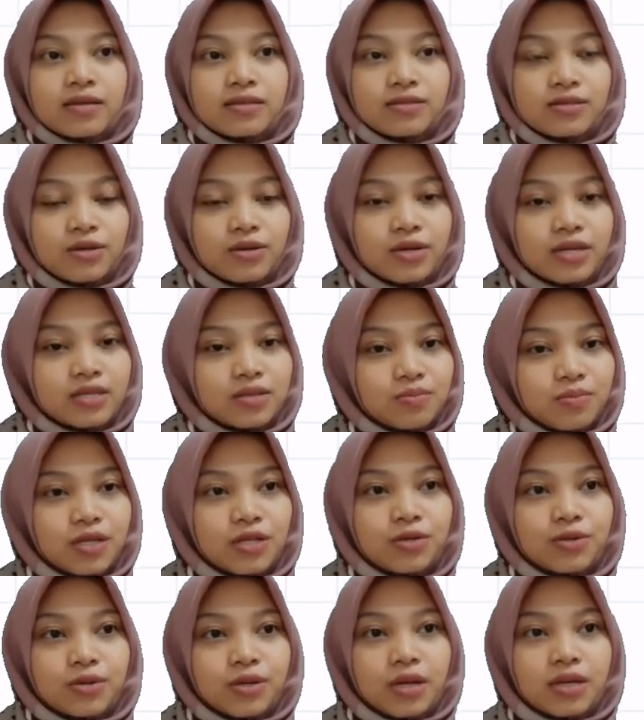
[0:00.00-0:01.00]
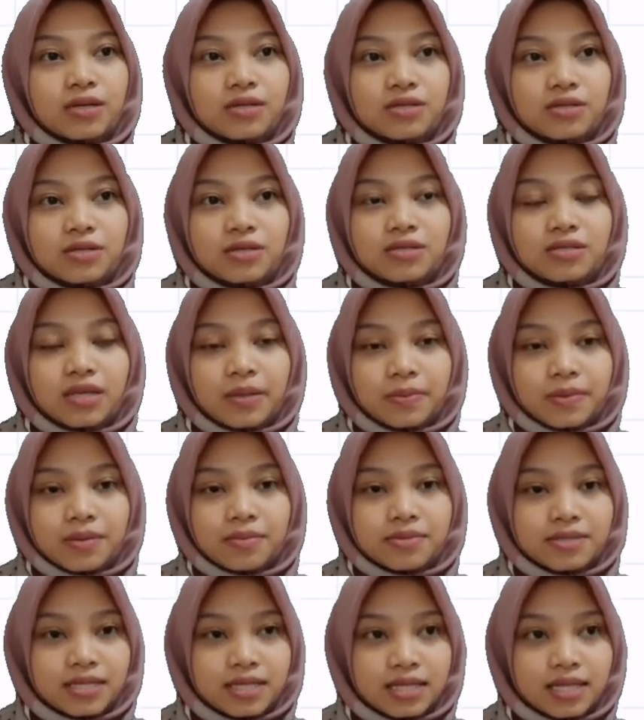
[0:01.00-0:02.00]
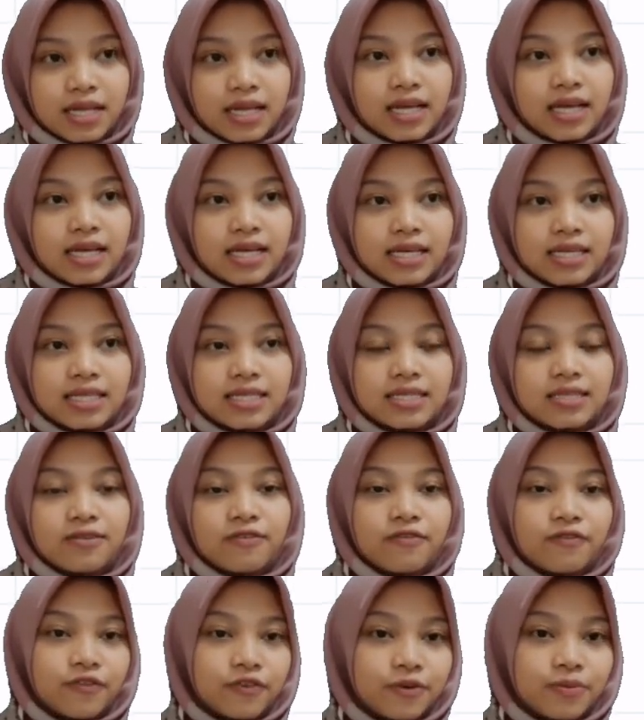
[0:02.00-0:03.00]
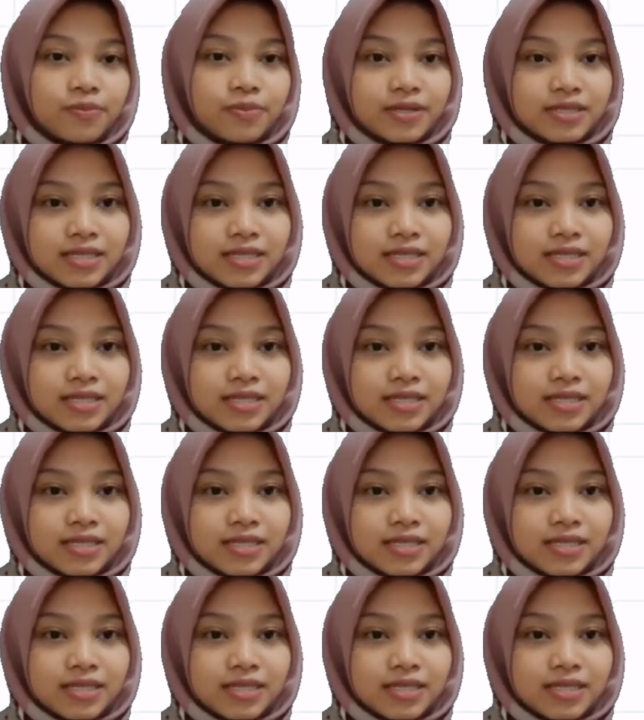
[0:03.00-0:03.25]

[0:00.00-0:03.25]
so it means your additional debt capacity is 4%.